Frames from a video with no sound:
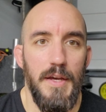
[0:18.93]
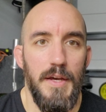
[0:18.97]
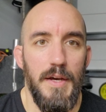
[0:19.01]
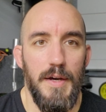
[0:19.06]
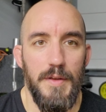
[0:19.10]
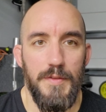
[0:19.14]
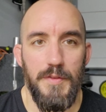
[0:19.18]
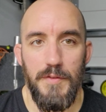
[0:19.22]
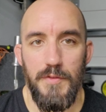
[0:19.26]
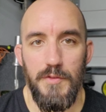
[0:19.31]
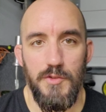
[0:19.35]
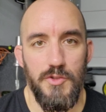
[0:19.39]

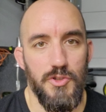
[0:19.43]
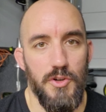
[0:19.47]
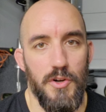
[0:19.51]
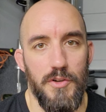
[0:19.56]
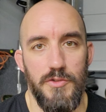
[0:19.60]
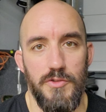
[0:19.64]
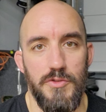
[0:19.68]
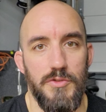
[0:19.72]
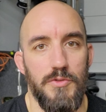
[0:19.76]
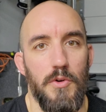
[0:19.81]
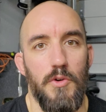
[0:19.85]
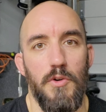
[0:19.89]
I think the
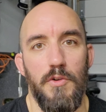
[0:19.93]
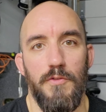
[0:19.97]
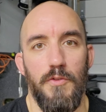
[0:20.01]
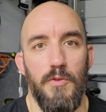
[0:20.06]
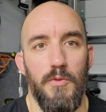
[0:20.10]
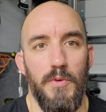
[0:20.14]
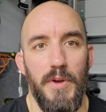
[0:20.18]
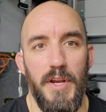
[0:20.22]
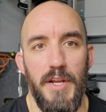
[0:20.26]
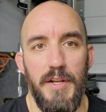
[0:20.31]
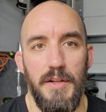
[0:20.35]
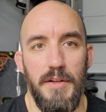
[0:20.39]
Chargers are
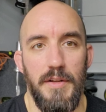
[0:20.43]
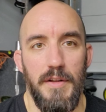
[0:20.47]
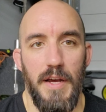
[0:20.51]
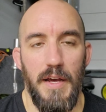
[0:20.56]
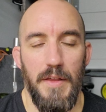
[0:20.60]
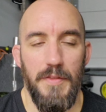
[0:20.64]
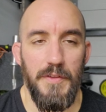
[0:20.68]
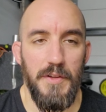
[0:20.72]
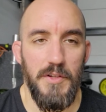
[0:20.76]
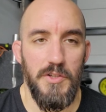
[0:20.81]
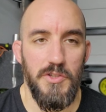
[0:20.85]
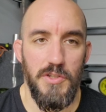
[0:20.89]
overrated.
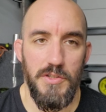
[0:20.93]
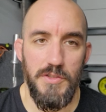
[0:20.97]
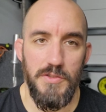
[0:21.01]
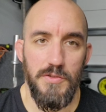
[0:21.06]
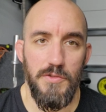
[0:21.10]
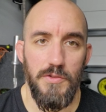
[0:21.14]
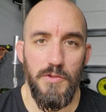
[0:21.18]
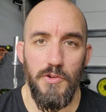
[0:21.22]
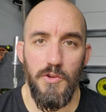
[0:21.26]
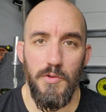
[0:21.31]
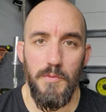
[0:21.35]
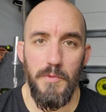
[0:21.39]
I think
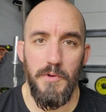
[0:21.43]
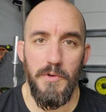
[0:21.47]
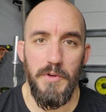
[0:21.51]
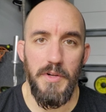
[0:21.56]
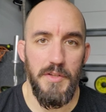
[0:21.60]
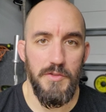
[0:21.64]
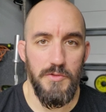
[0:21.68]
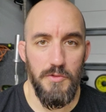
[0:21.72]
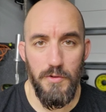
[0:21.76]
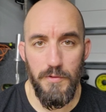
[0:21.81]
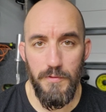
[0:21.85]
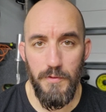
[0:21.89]
Justin Herbert
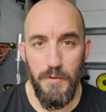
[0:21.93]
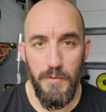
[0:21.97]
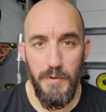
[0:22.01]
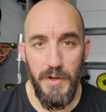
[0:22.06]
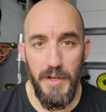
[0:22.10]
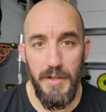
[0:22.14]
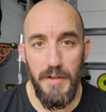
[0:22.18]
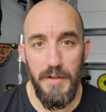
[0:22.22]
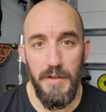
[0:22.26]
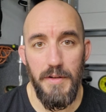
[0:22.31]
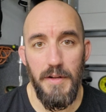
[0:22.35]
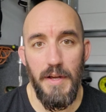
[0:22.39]
is
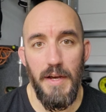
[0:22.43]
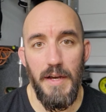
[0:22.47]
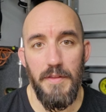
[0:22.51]
overrated.